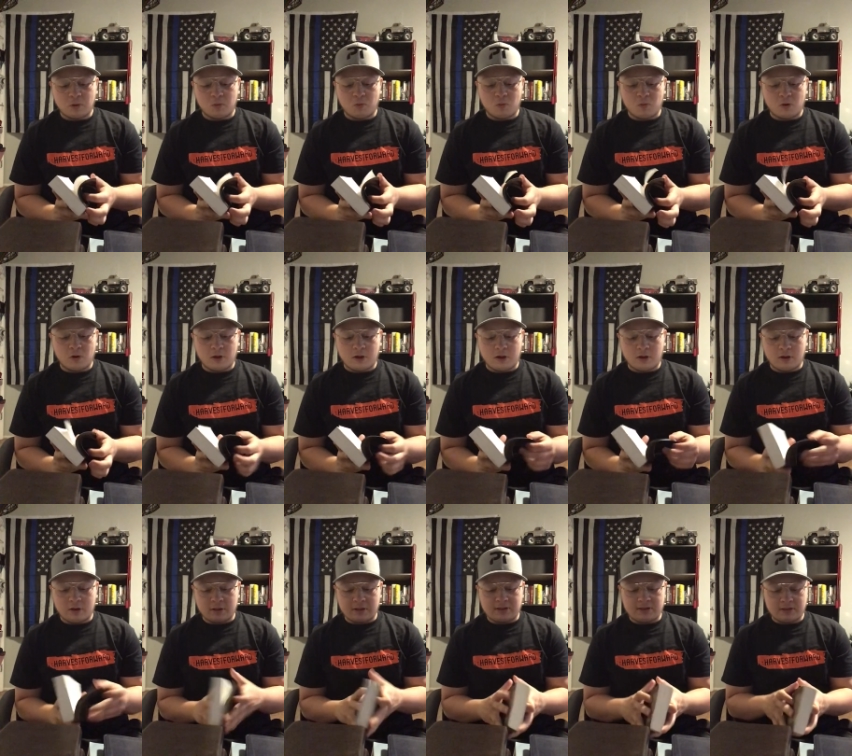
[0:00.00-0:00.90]

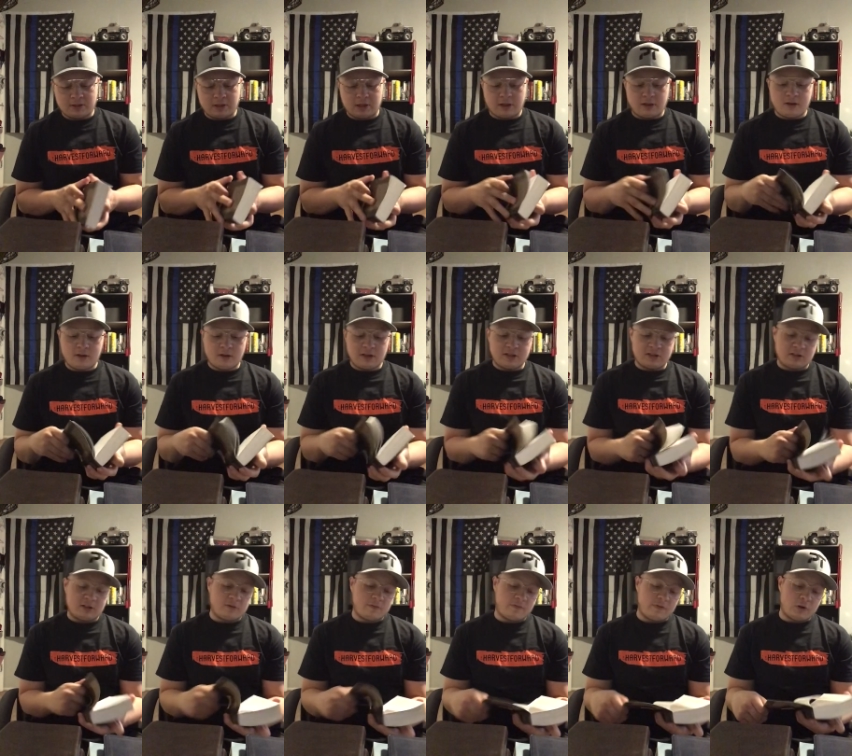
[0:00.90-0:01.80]
let's see, I think this is
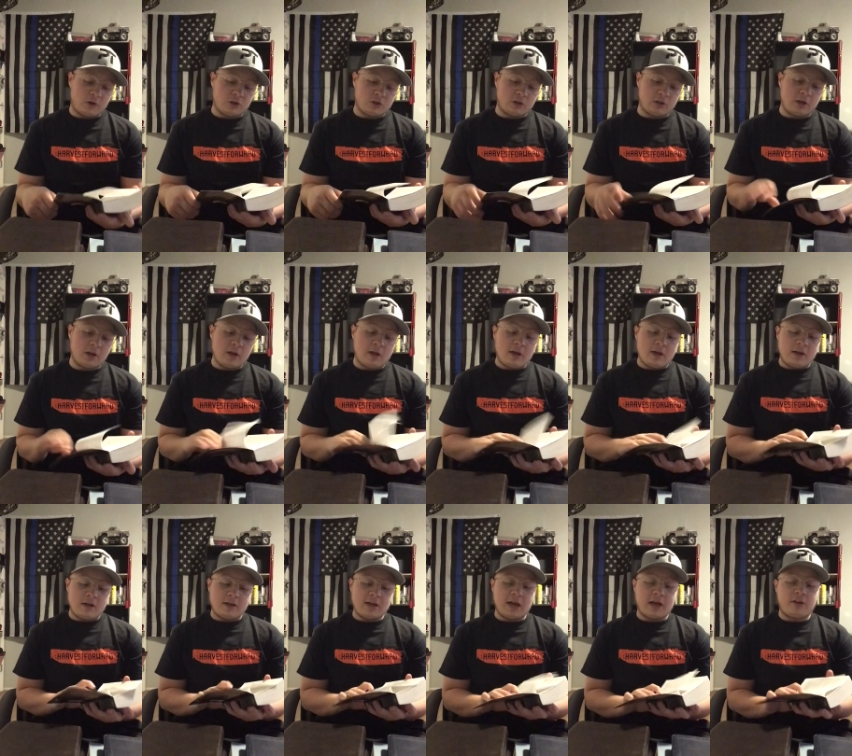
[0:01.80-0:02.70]
the version.
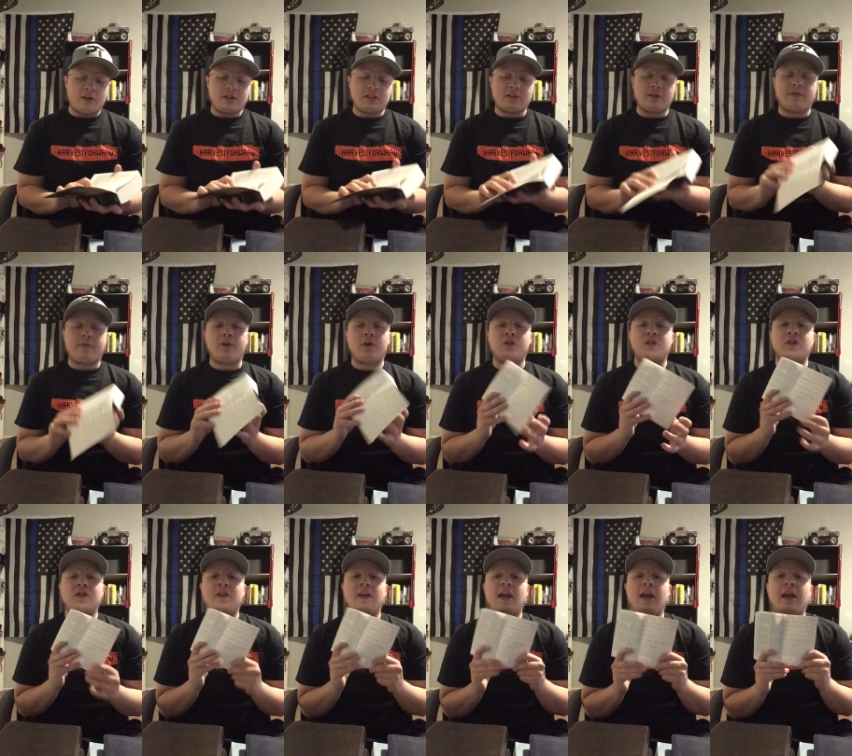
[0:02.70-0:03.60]
Yeah, this is the
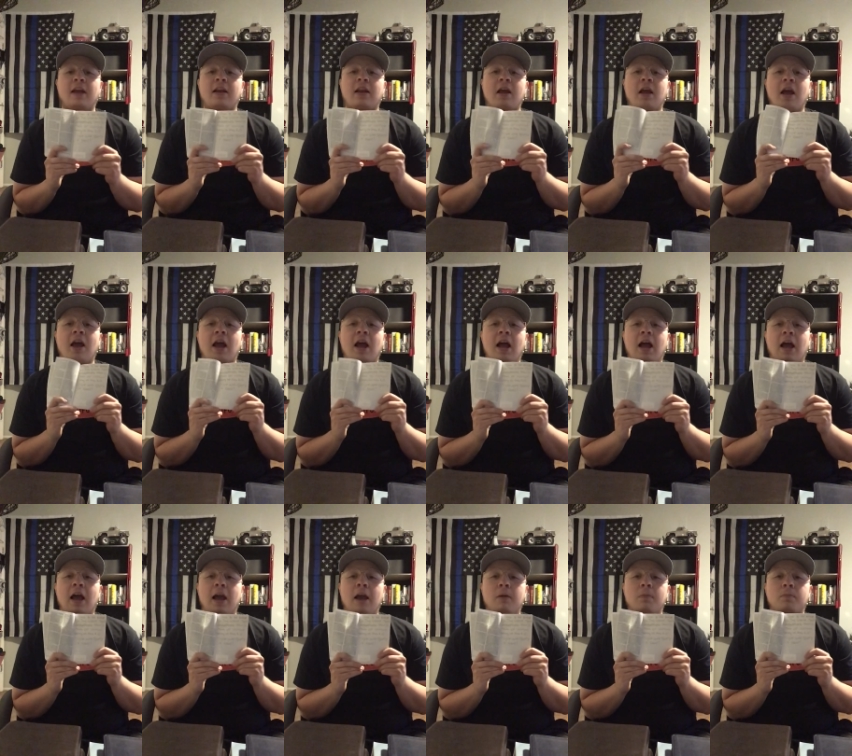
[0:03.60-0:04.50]
version that
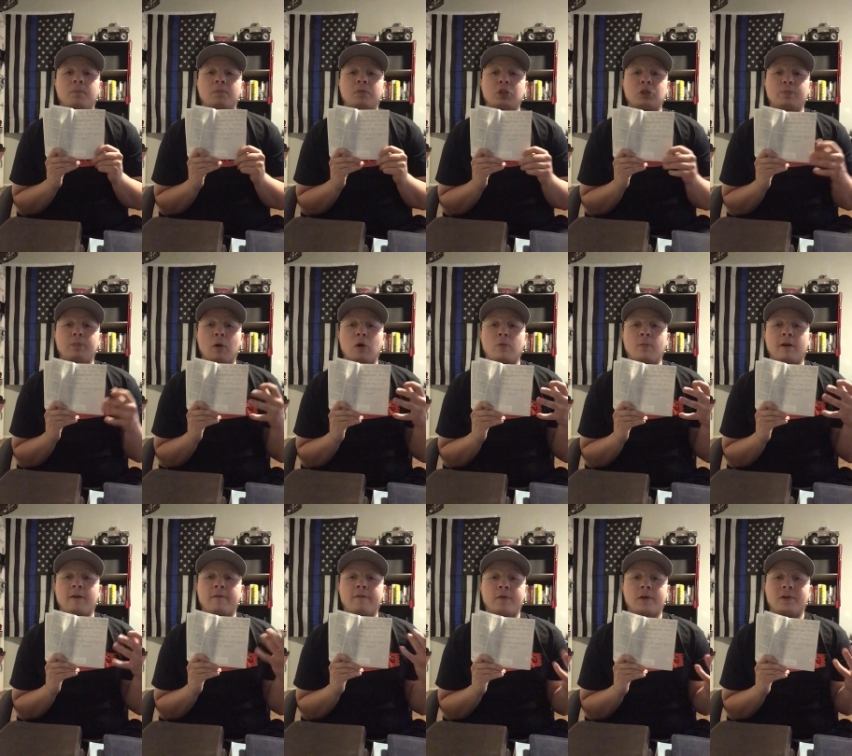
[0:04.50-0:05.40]
I spoke
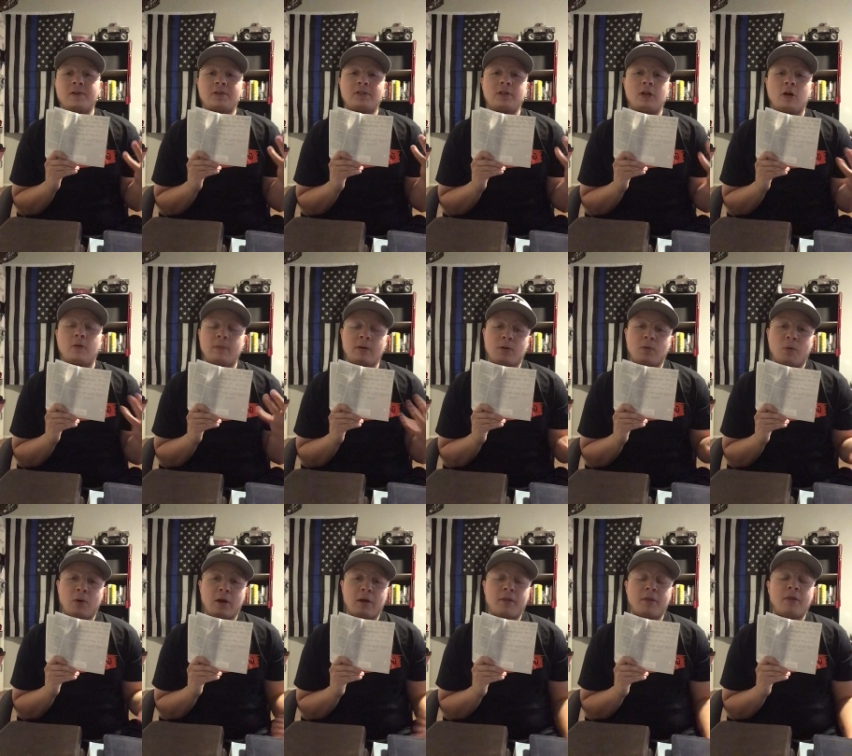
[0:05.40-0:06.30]
my first sermon
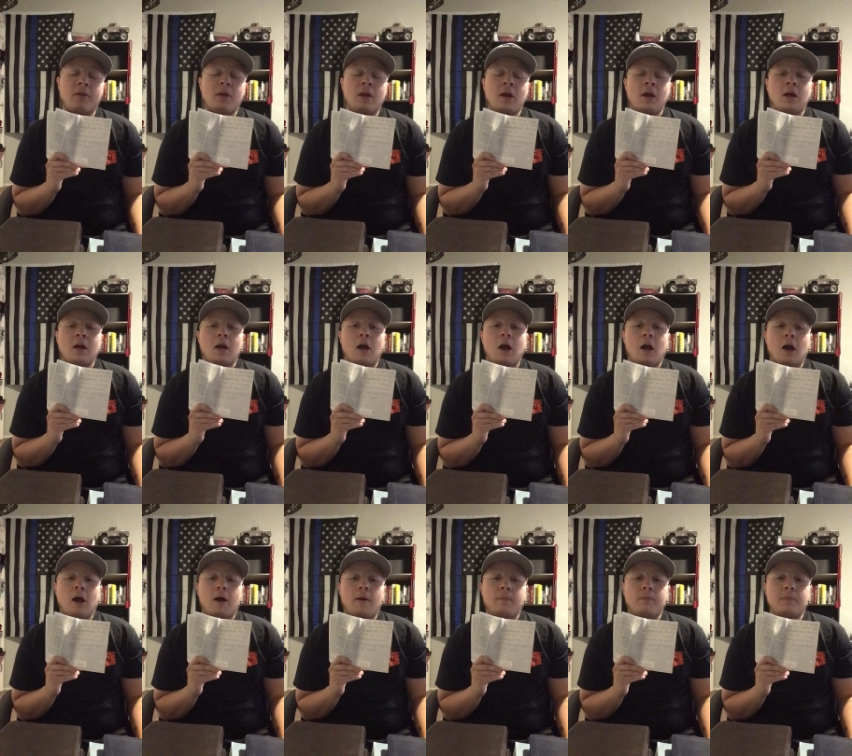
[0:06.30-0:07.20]
with
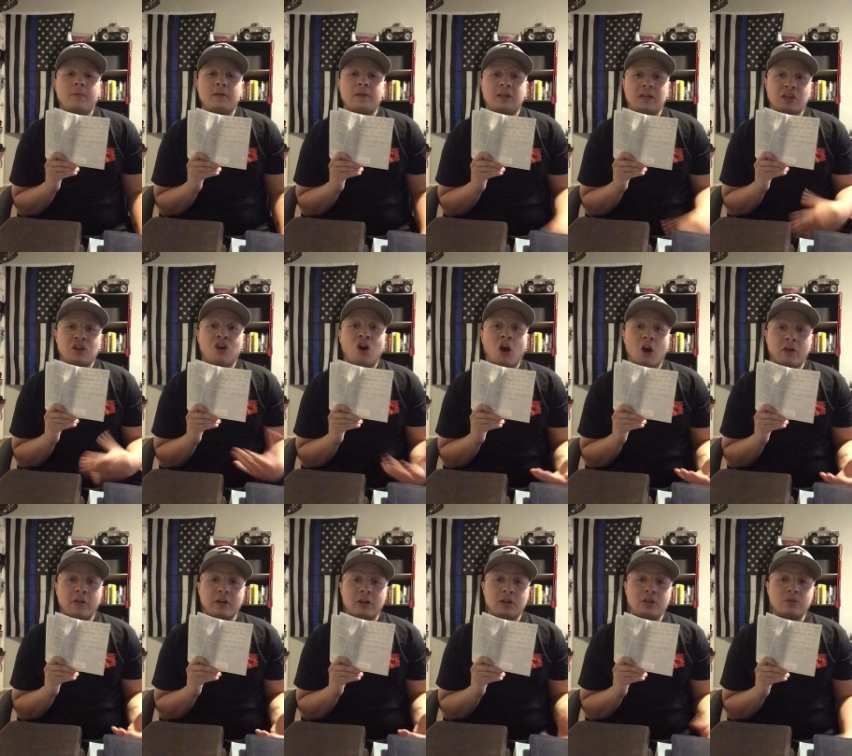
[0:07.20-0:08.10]
in
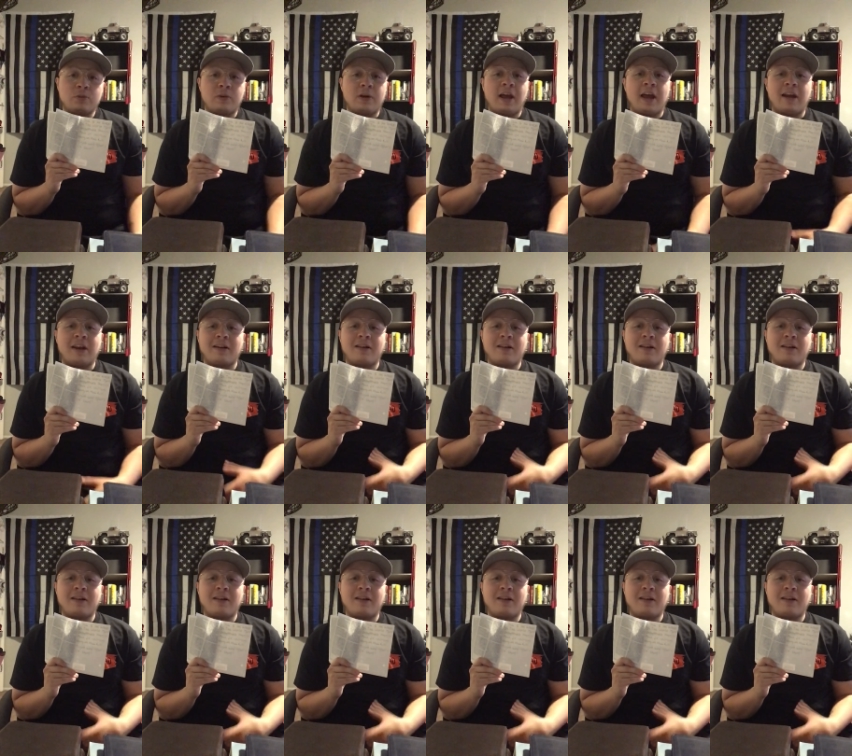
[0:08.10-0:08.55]
college when I had a